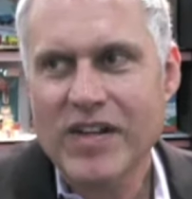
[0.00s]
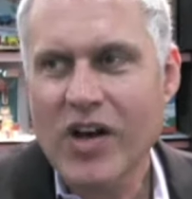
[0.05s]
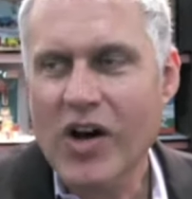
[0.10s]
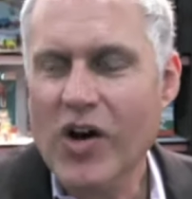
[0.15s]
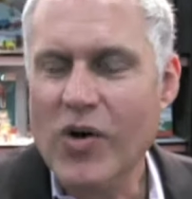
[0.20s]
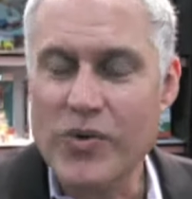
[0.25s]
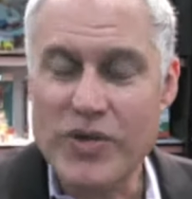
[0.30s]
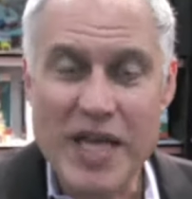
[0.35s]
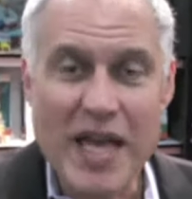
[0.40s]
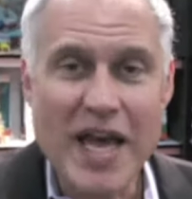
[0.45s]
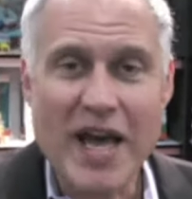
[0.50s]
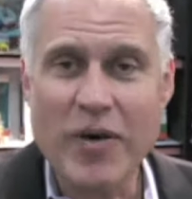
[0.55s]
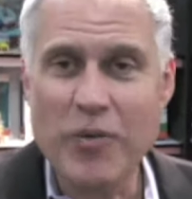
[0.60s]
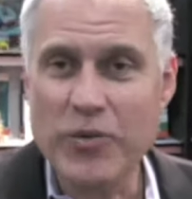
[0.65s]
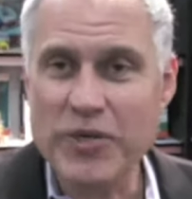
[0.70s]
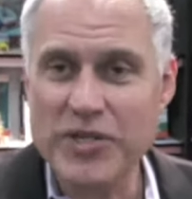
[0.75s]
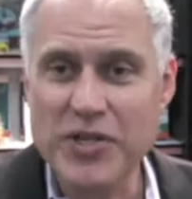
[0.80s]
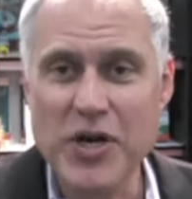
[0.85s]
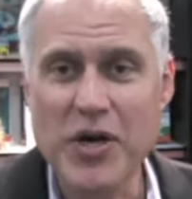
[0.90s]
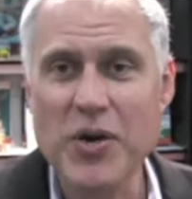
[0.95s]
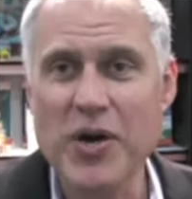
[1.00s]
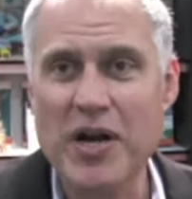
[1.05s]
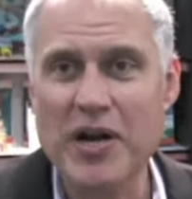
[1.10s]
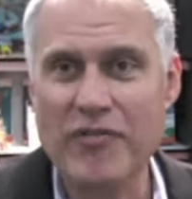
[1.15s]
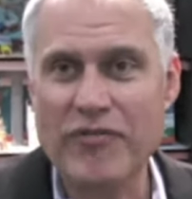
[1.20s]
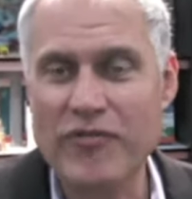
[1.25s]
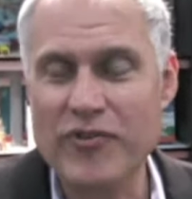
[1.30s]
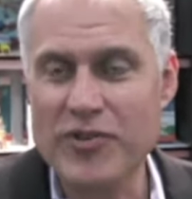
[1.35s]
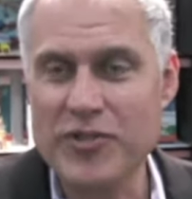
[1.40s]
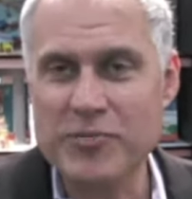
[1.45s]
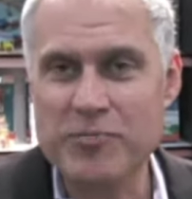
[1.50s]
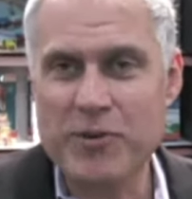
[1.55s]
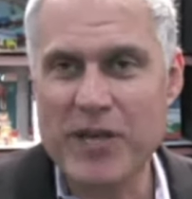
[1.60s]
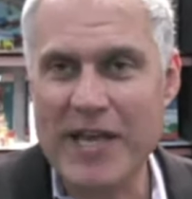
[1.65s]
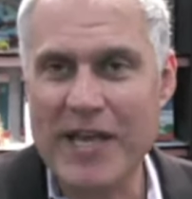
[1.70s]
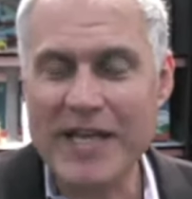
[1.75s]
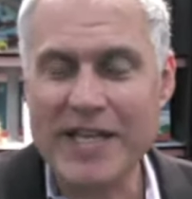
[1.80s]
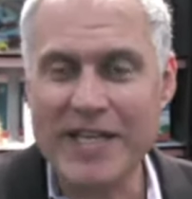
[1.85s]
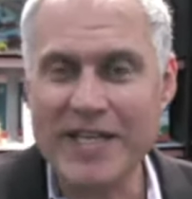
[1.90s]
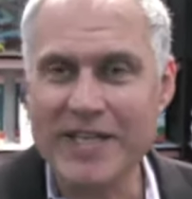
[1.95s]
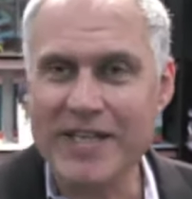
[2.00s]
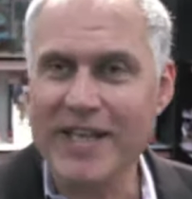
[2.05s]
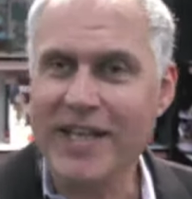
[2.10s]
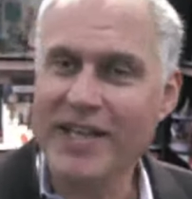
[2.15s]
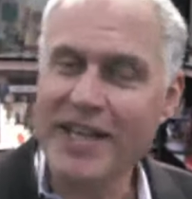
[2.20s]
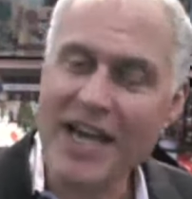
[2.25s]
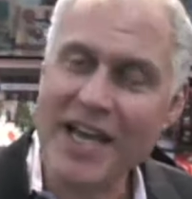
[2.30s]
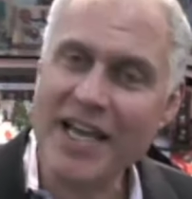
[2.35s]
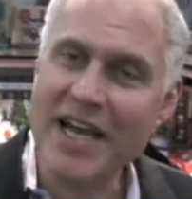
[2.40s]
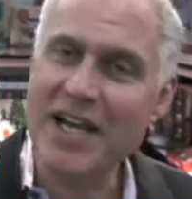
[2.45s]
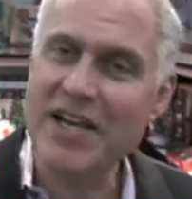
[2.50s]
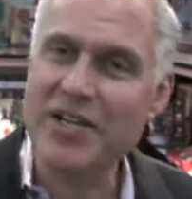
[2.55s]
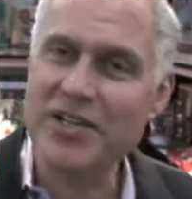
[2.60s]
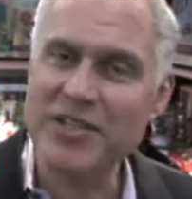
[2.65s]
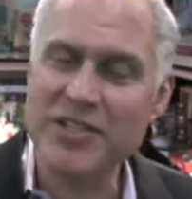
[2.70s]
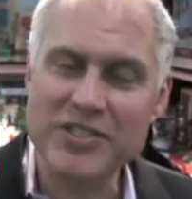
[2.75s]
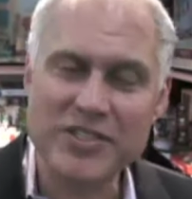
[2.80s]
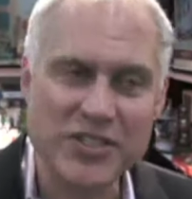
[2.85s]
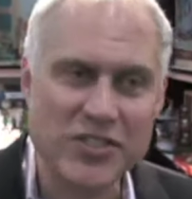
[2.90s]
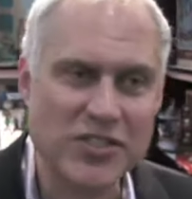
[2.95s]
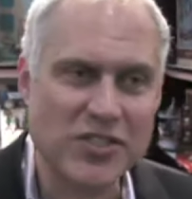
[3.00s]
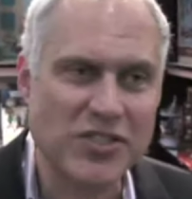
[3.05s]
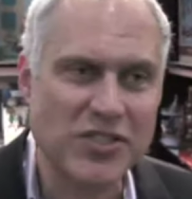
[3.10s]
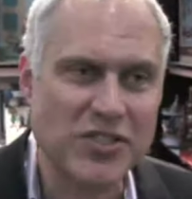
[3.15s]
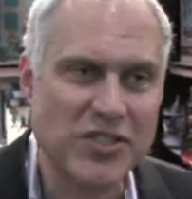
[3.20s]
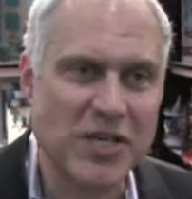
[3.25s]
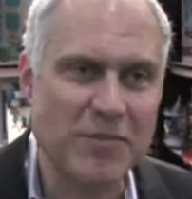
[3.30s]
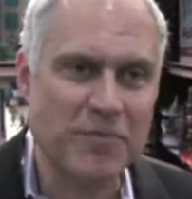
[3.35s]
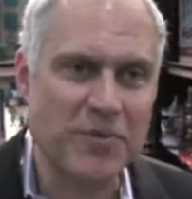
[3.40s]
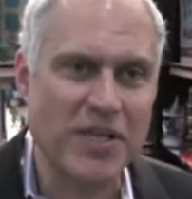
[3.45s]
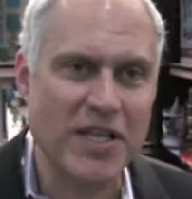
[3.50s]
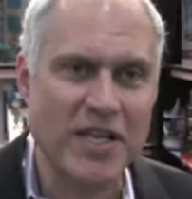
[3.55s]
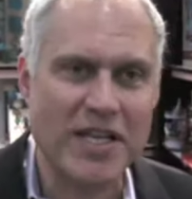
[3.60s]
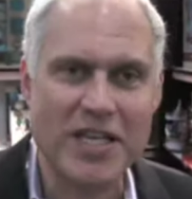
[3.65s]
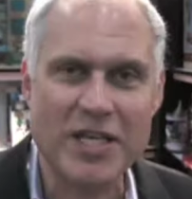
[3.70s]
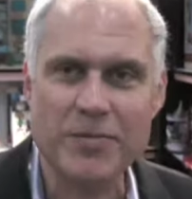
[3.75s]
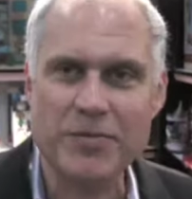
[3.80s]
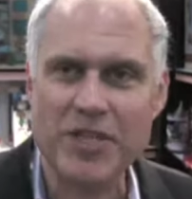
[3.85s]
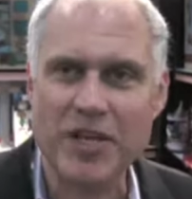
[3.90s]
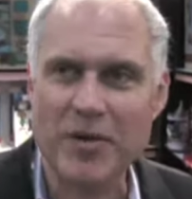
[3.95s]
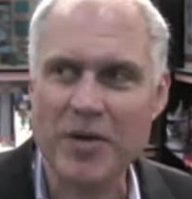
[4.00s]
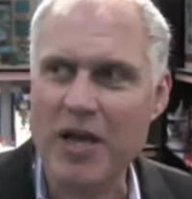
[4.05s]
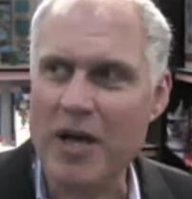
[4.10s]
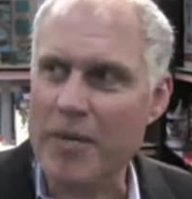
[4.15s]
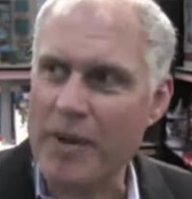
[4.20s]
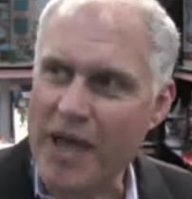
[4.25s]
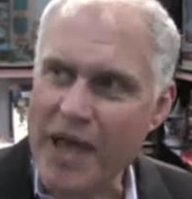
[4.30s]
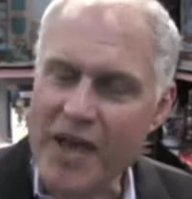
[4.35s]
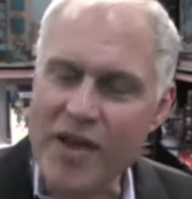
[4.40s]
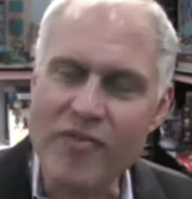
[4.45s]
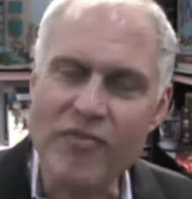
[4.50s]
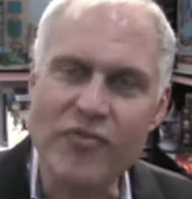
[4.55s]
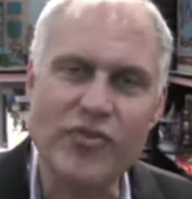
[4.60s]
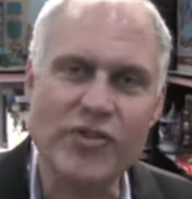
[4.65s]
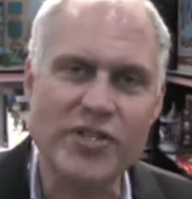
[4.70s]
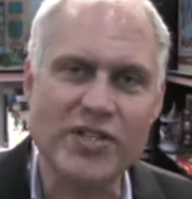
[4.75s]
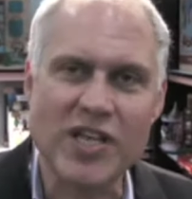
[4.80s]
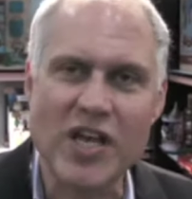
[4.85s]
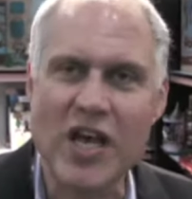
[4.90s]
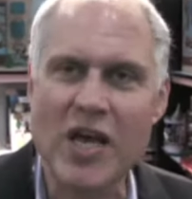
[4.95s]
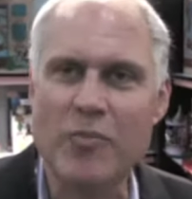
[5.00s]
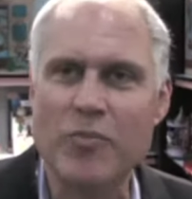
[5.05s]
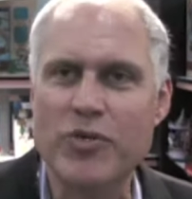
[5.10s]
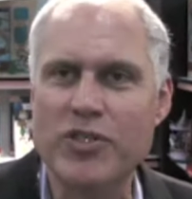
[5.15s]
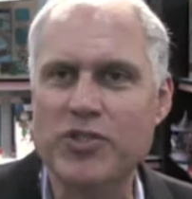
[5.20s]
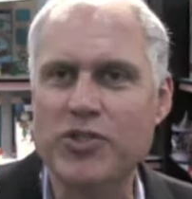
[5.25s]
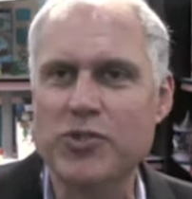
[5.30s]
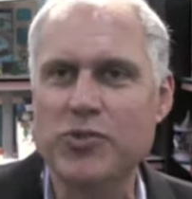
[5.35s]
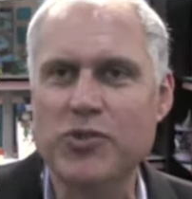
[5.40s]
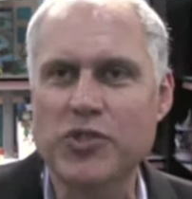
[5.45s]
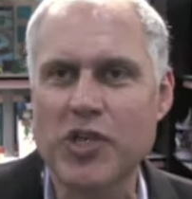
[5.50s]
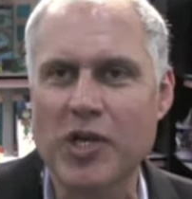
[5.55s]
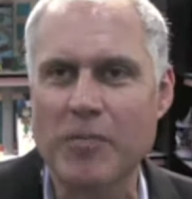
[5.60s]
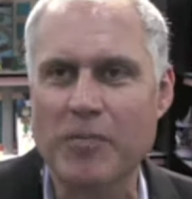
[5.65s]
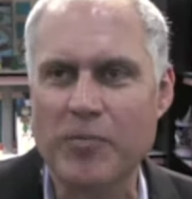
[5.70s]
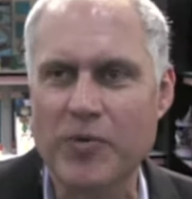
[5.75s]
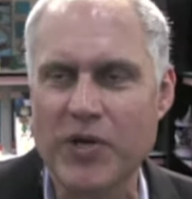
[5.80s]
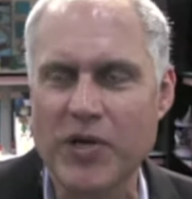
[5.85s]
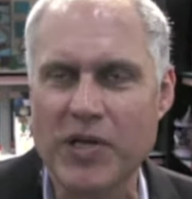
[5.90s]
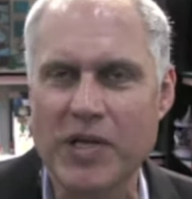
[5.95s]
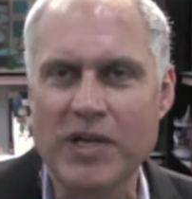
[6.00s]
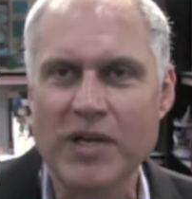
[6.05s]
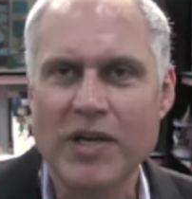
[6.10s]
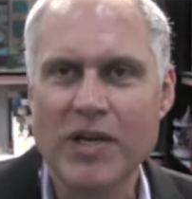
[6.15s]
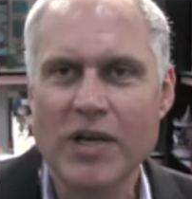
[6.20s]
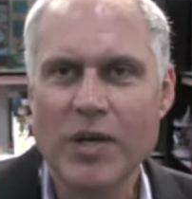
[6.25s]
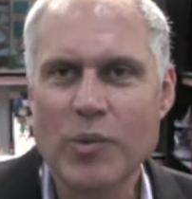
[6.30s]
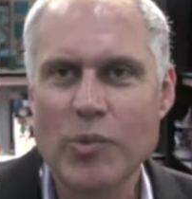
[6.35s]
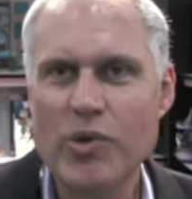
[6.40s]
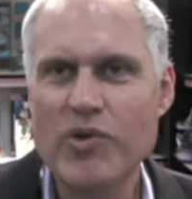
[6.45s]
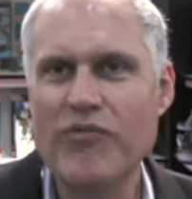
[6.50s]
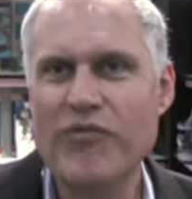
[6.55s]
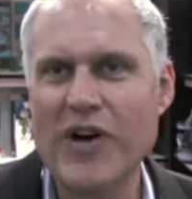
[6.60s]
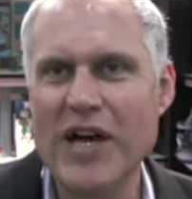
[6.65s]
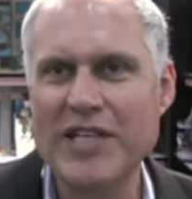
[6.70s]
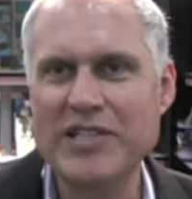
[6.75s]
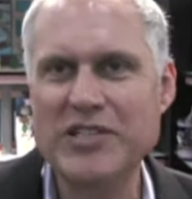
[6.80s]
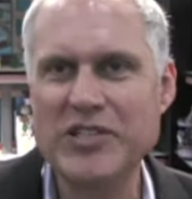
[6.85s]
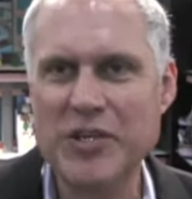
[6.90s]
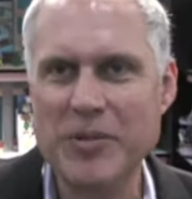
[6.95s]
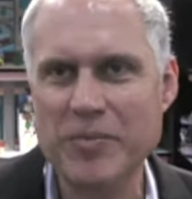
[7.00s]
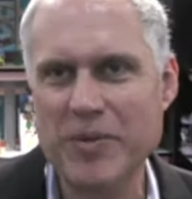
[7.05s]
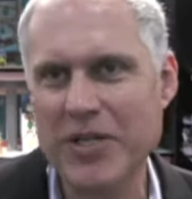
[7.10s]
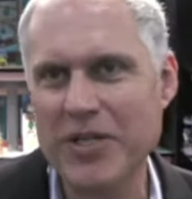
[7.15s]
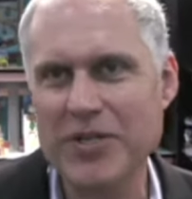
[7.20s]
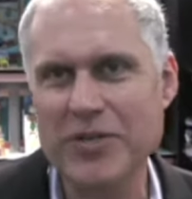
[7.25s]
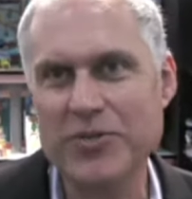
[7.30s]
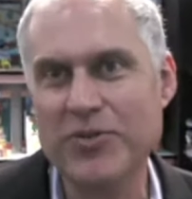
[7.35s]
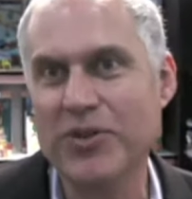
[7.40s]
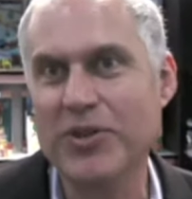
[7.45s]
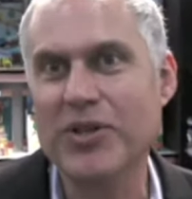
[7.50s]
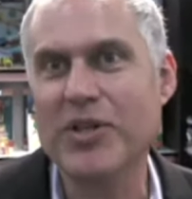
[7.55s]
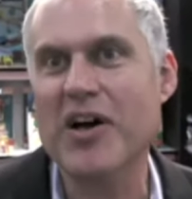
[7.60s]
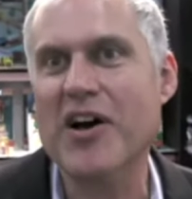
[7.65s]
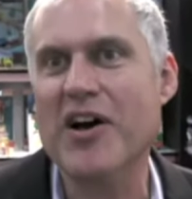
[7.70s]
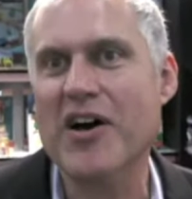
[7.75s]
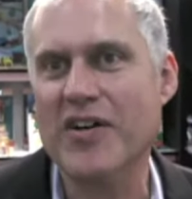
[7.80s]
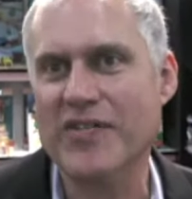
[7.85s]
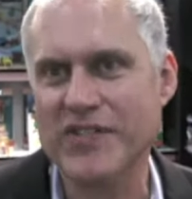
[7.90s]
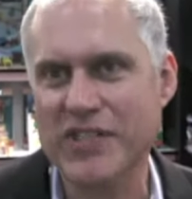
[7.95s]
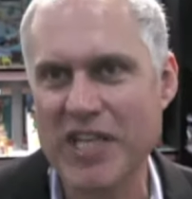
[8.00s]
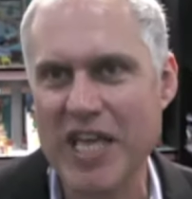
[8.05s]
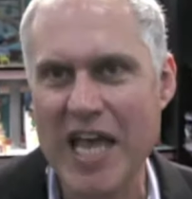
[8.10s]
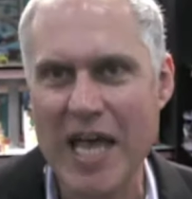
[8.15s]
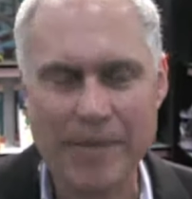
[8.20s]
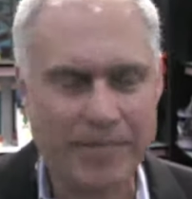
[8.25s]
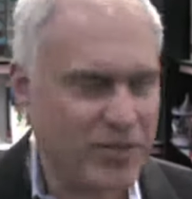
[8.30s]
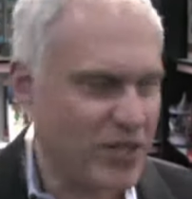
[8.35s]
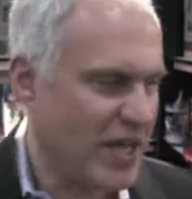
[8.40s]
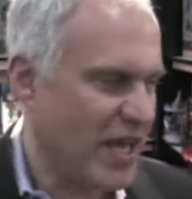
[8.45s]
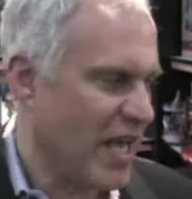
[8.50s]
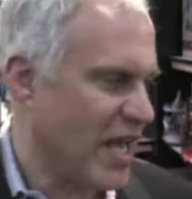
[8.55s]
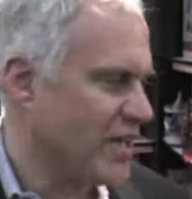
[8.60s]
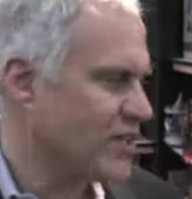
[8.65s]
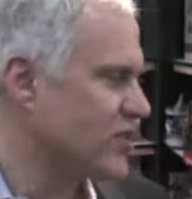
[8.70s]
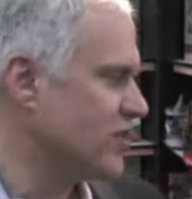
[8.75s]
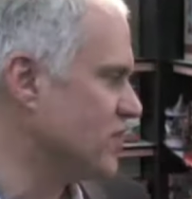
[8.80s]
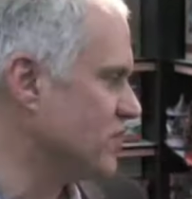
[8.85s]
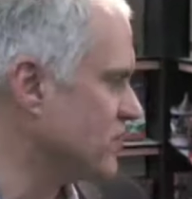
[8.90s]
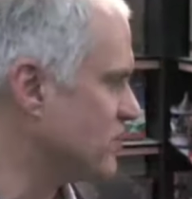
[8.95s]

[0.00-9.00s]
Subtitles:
Oh yeah, we know our first pick, and that kind of leads us to something that keeps coming up. Every time we do something, we find somebody who loves Captain Action.